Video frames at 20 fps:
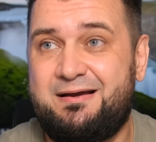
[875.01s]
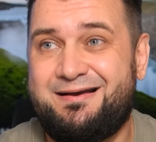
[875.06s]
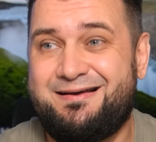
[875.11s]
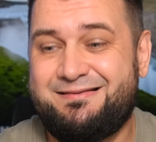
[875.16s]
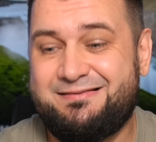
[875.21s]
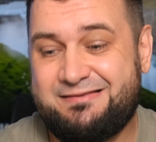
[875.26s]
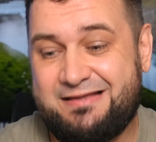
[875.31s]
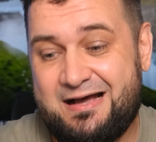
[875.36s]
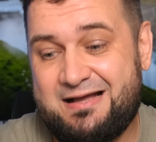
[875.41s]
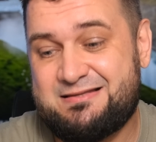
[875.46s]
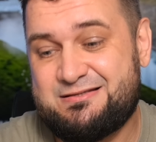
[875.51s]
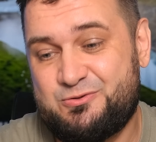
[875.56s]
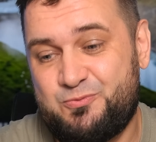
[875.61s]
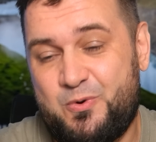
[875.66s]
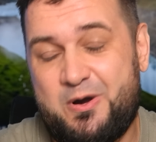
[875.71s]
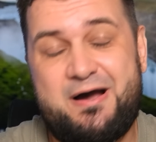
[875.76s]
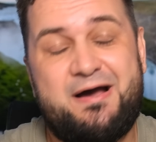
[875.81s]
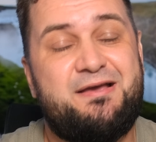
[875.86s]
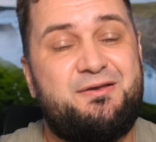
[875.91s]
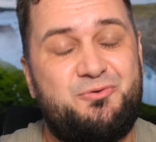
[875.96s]
That's
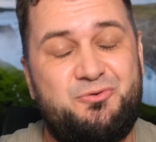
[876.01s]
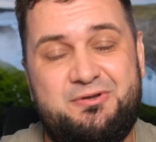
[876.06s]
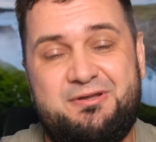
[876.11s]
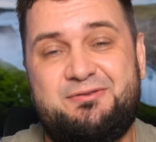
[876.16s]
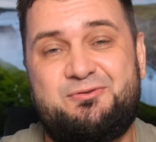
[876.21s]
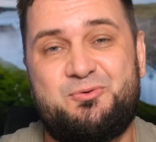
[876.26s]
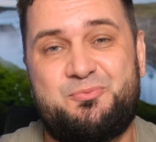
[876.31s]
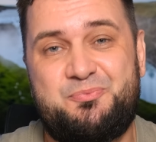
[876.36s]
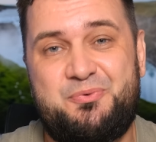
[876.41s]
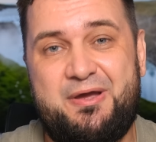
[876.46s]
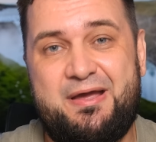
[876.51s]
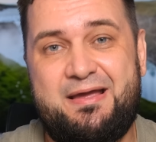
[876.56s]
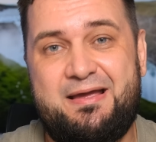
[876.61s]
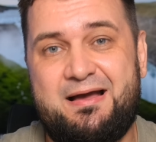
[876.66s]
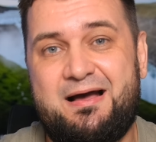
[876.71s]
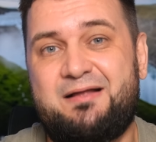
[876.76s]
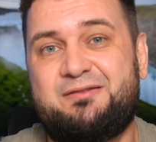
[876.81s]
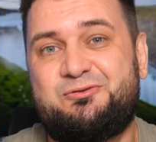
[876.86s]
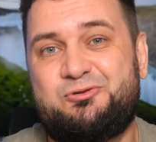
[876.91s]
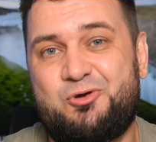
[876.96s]
why you need to pay
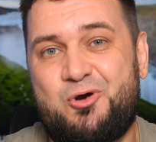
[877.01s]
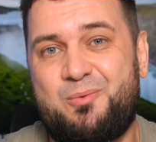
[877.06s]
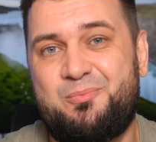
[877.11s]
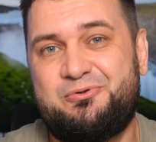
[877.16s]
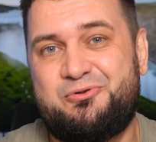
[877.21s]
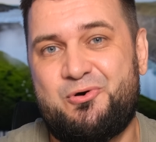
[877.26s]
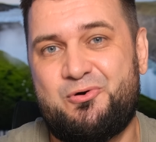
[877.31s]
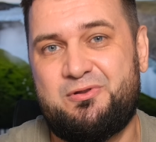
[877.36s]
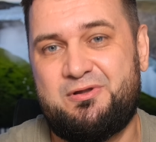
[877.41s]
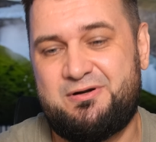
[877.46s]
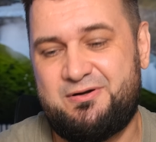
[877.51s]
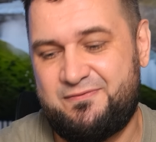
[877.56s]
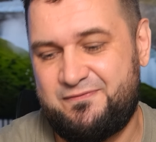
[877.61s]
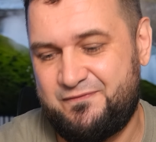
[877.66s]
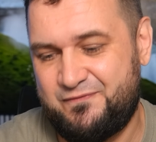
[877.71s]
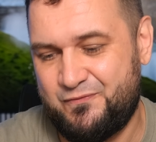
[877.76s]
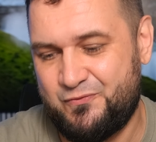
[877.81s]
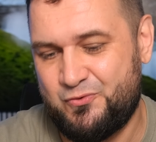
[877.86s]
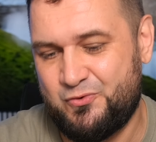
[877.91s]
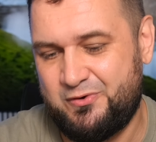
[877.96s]
a top dollar
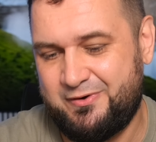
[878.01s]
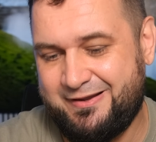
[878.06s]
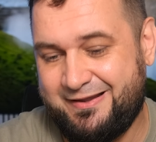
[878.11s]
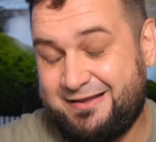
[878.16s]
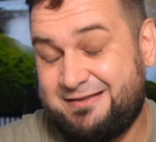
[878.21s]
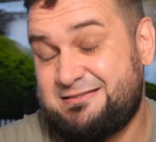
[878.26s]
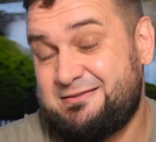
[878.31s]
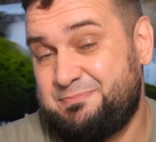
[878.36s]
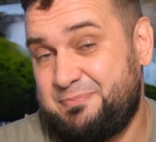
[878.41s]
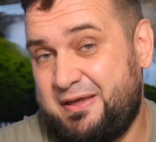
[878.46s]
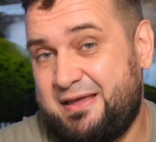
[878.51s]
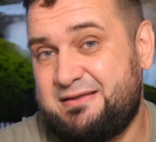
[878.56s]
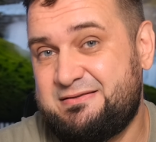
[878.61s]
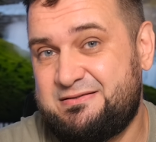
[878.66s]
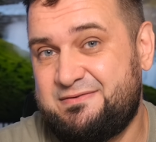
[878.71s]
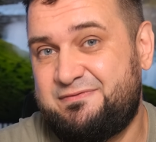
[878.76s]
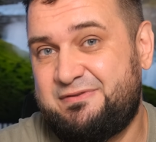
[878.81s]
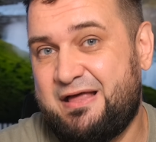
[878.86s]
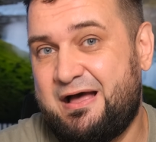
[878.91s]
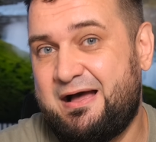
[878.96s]
for
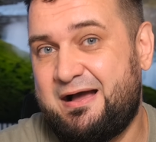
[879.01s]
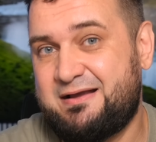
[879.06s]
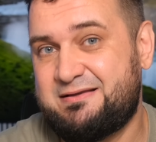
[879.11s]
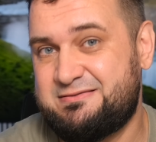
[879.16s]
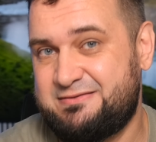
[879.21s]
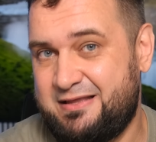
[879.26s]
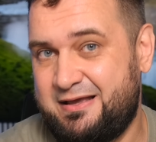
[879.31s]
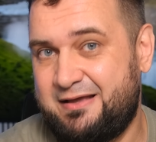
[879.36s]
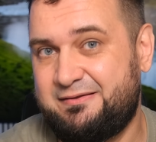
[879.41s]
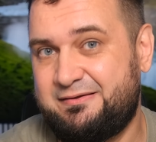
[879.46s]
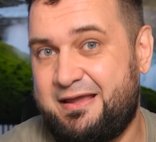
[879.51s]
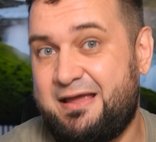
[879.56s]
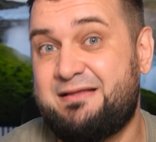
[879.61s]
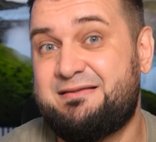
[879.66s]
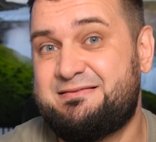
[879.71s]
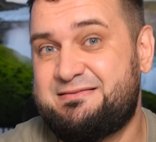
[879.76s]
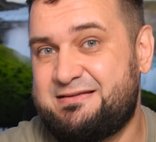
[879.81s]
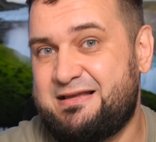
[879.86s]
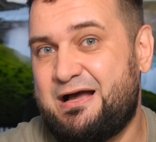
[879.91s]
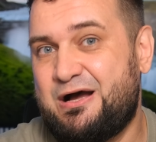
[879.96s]
expensive DACs that can
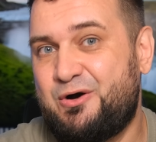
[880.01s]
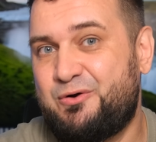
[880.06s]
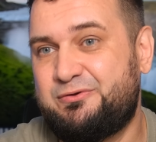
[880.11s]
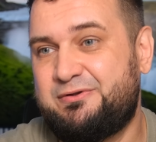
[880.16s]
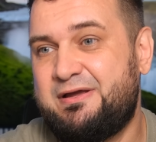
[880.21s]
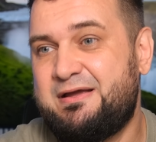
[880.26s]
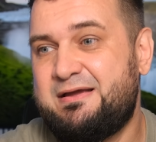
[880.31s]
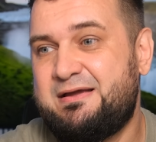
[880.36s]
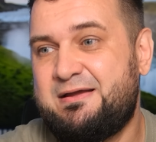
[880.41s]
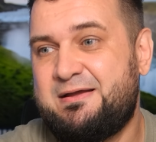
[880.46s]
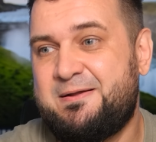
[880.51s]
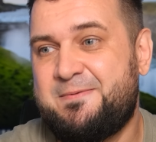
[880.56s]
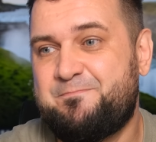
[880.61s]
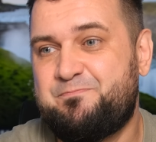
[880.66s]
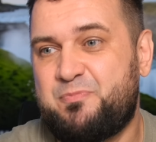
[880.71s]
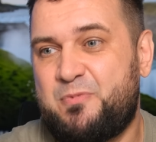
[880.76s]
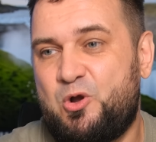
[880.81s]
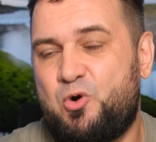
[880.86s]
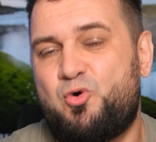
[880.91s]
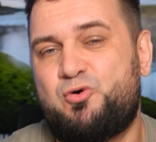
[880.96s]
sound
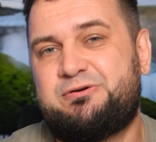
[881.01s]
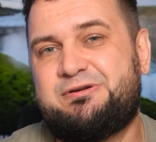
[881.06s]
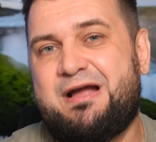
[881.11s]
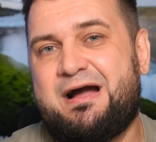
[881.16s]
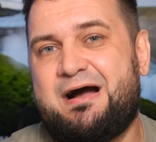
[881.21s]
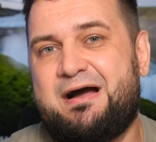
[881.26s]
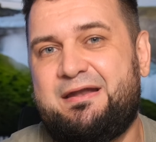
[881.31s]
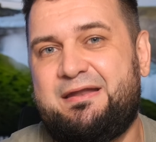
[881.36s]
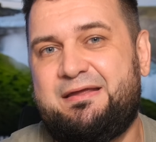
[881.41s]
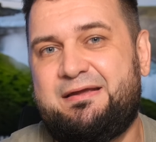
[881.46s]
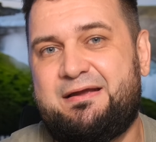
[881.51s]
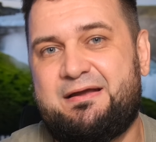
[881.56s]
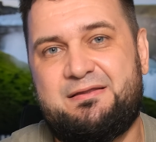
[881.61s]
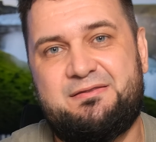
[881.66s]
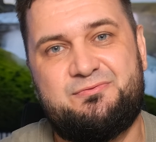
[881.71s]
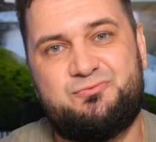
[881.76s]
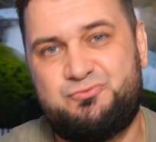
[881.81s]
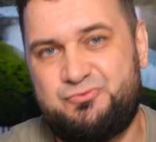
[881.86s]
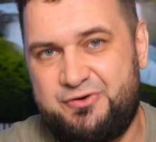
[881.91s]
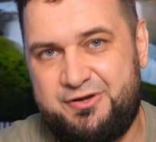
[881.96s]
organic
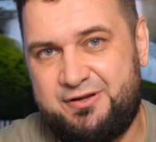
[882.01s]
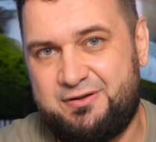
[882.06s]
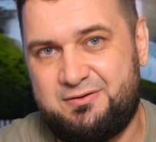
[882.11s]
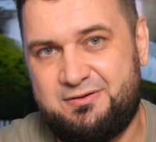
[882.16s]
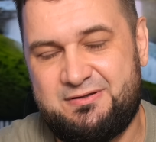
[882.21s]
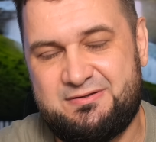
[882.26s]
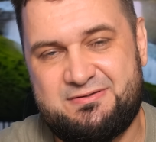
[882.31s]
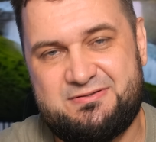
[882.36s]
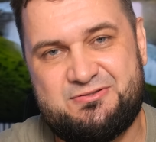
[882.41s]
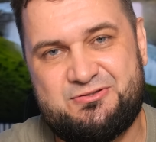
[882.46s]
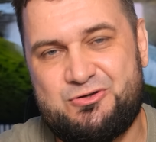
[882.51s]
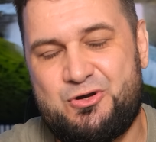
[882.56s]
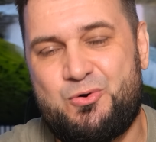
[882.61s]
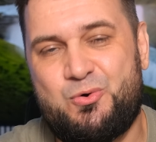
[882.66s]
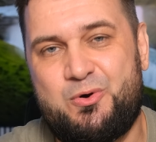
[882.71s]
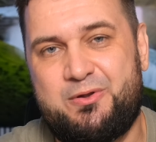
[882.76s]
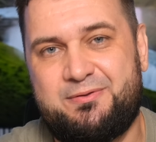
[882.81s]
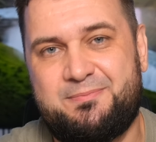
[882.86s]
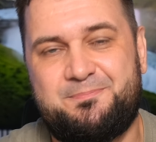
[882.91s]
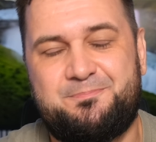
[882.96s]
and real and so
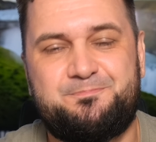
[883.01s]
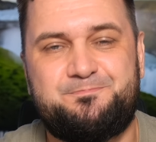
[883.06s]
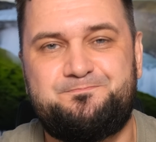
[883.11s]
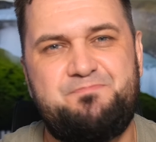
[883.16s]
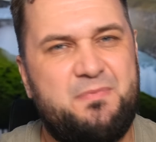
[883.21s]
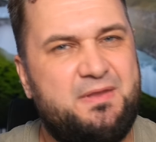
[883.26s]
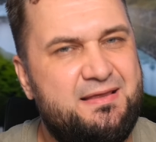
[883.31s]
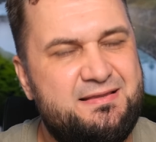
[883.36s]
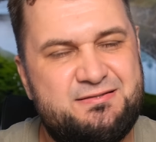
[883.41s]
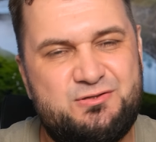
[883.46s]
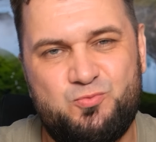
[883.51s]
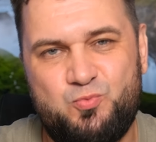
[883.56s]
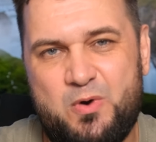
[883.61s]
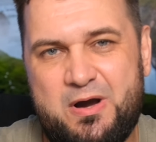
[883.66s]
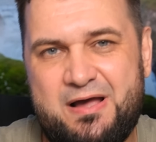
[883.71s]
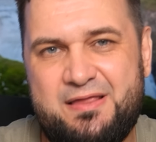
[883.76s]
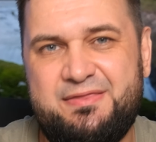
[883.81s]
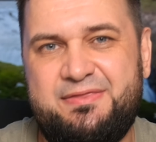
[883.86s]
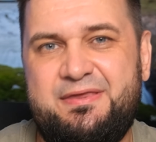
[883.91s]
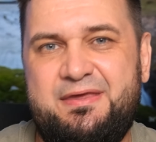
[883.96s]
on. It's
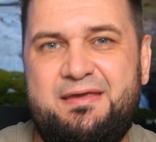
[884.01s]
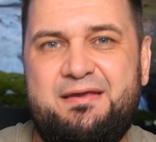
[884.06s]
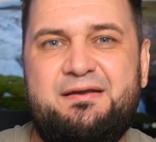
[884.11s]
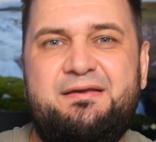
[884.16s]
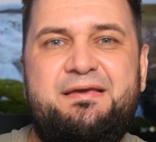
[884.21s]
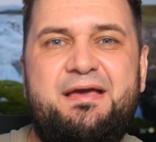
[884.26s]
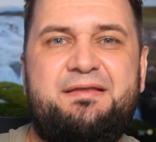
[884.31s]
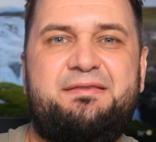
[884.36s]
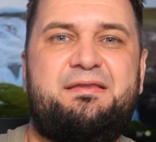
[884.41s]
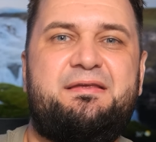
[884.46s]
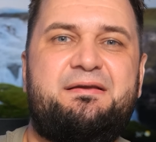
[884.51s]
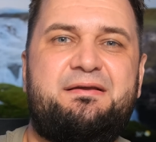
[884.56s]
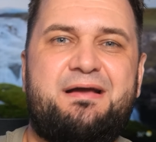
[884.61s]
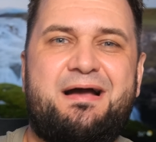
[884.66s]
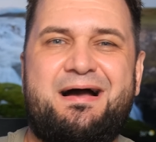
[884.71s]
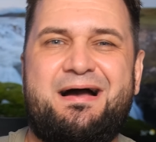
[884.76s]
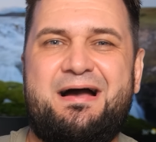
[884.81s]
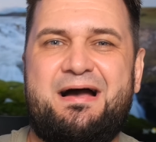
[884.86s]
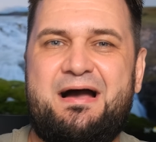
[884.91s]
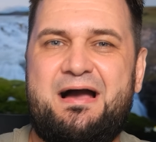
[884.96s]
one thing getting
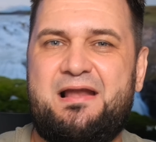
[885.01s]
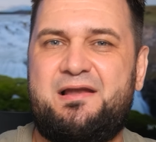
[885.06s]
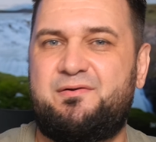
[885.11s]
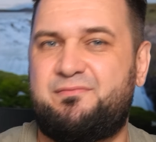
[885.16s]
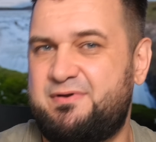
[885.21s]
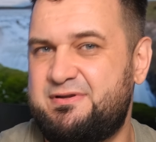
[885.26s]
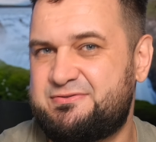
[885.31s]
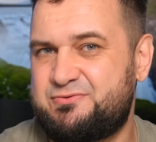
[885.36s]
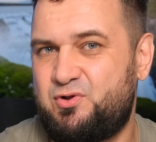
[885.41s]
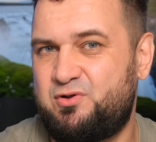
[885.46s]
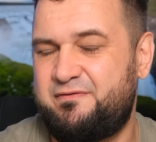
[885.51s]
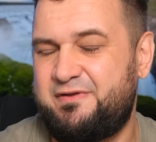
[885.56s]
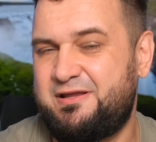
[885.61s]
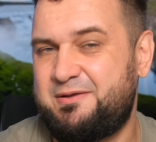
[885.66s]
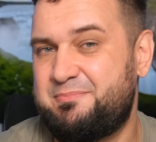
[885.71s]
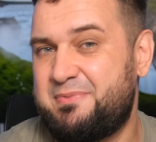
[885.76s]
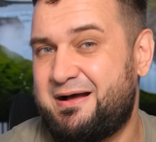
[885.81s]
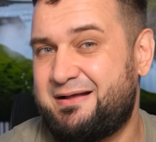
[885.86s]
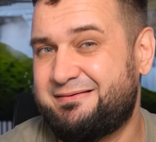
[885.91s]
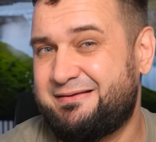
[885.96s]
a highly
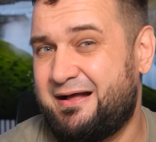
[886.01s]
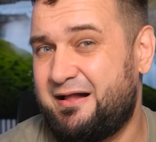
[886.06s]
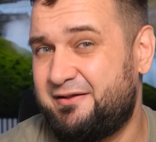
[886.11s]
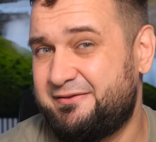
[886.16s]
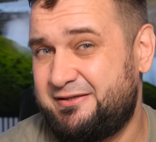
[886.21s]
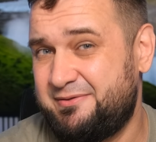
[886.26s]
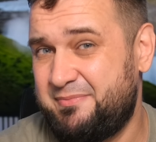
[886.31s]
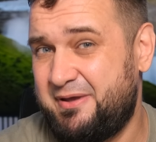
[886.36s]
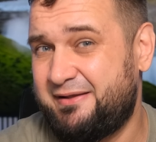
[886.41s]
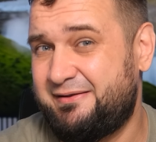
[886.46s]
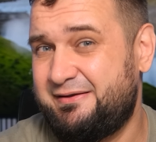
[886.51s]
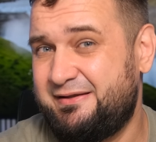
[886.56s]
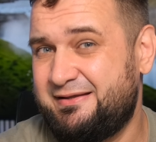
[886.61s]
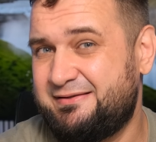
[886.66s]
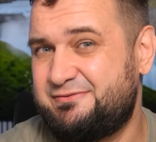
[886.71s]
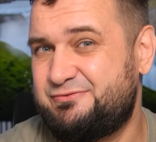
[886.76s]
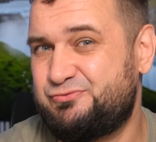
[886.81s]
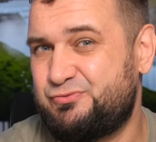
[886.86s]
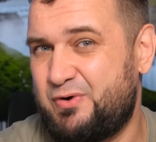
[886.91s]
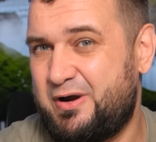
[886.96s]
resolving but ultimately
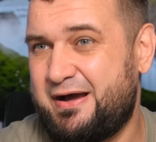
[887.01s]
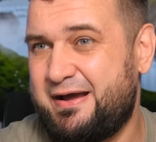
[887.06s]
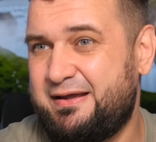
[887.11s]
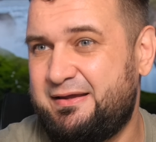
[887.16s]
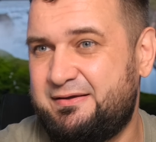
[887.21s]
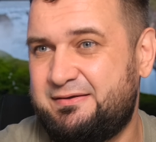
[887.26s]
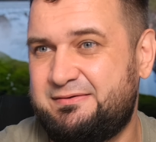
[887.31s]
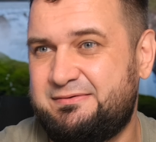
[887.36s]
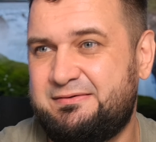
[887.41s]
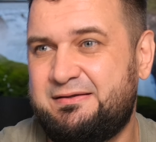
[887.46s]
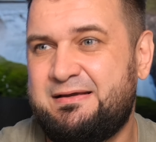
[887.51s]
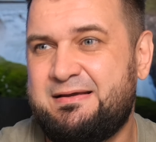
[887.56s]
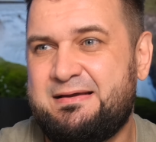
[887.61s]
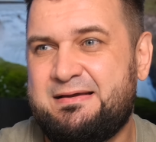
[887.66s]
dry and